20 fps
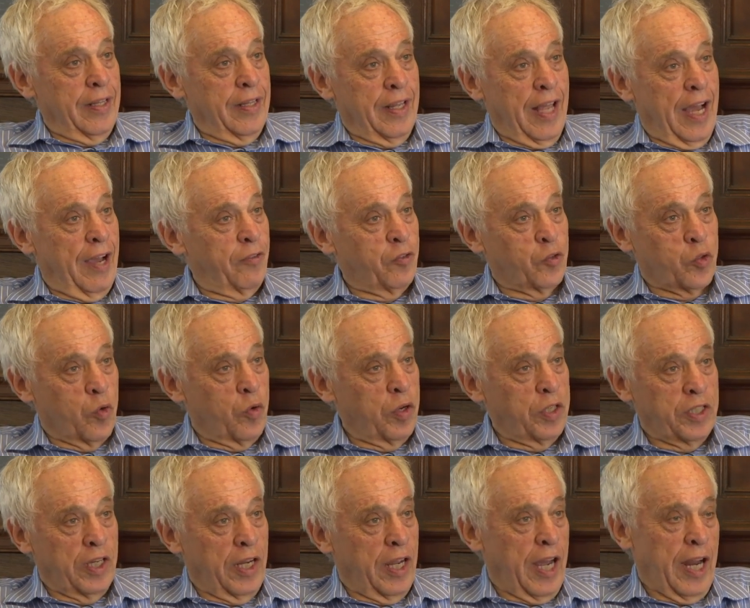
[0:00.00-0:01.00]
life to
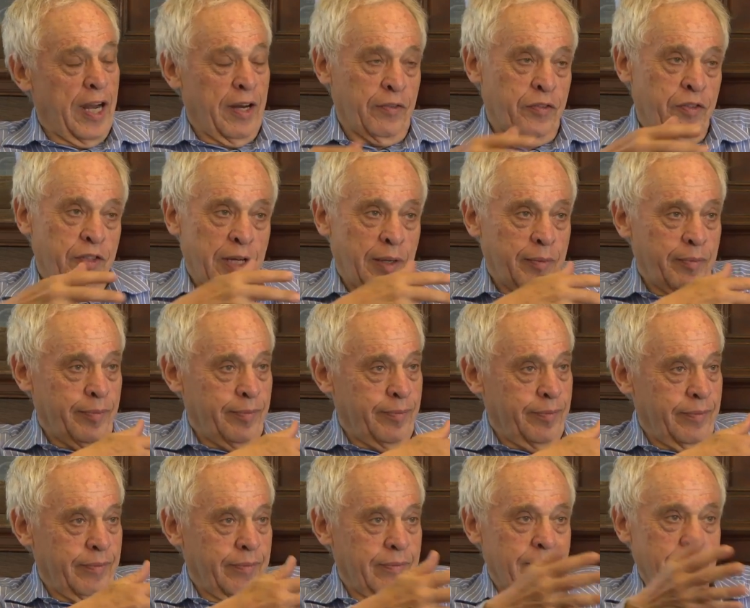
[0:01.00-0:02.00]
originate out of
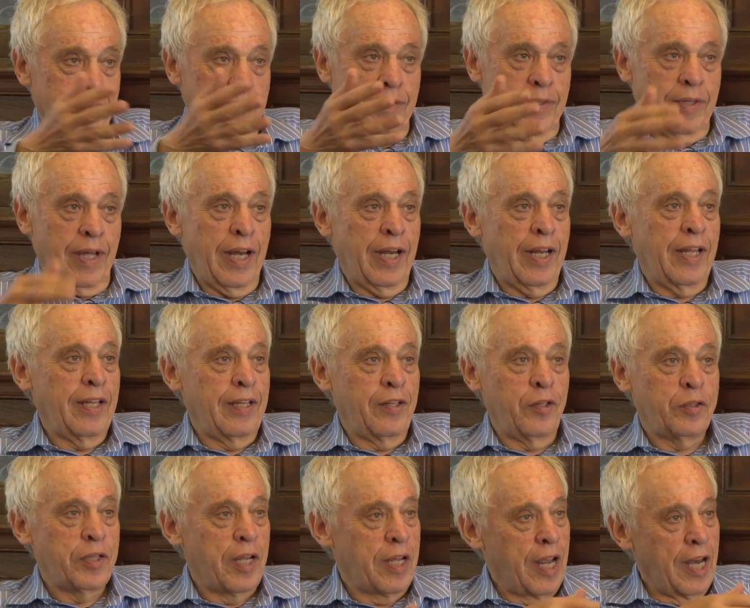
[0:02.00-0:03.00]
some, any,
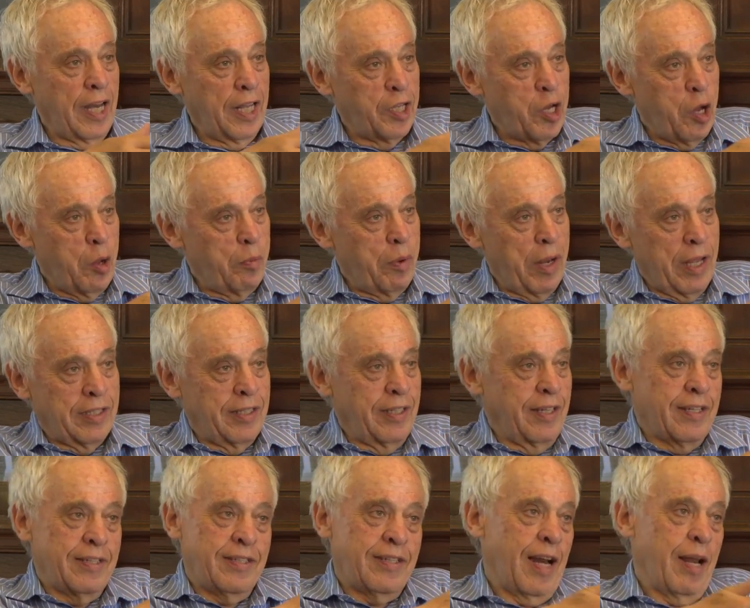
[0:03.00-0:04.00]
you take any complex
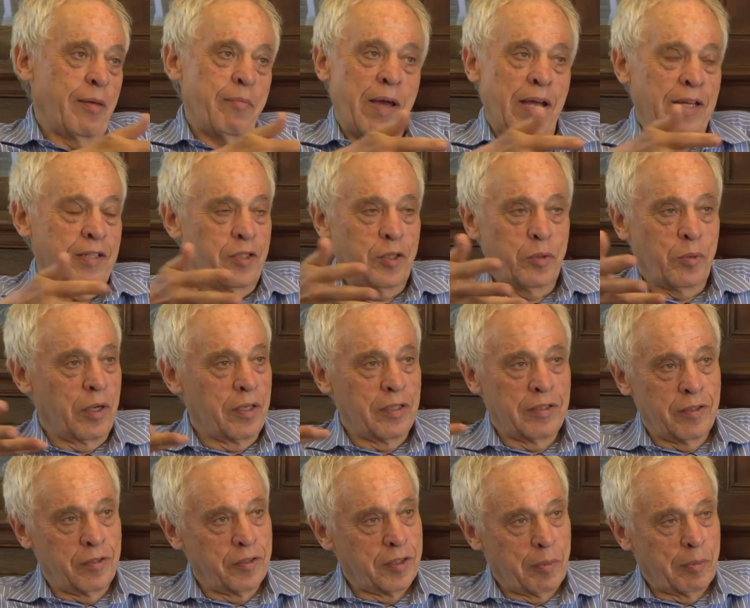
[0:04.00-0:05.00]
interstellar mass you
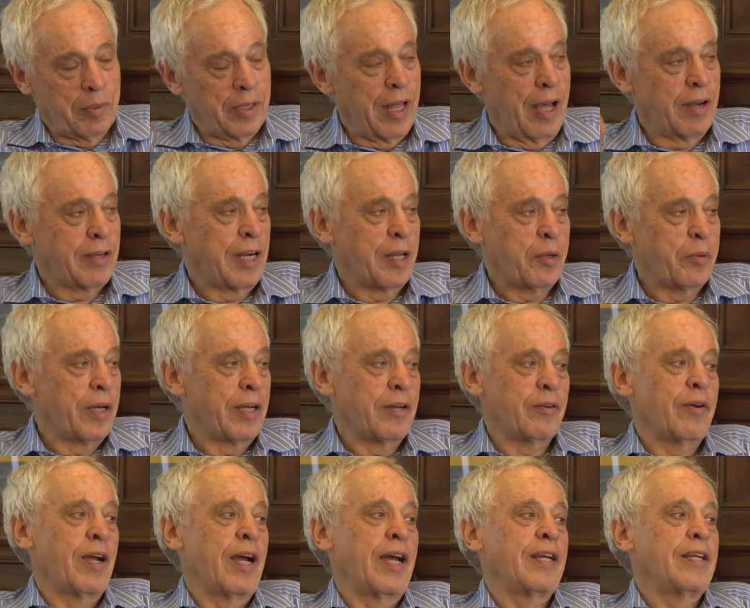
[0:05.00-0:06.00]
want to, some cloud anywhere,
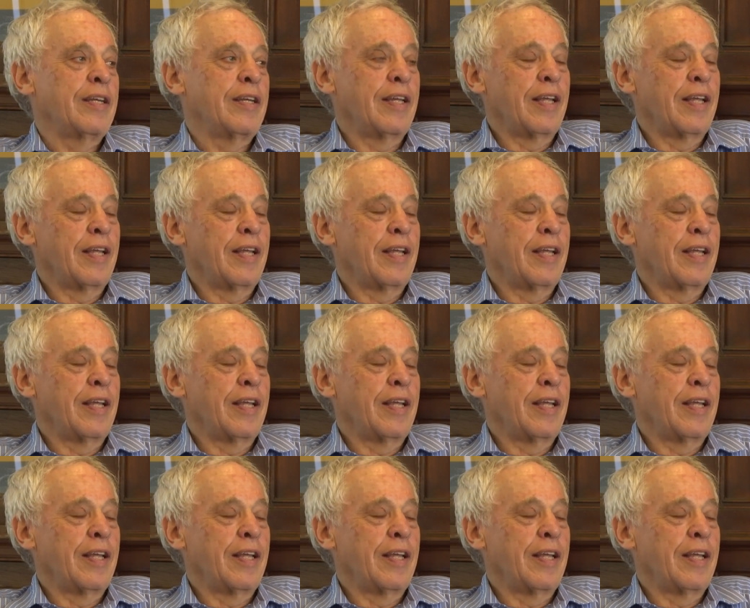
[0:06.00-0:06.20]
right?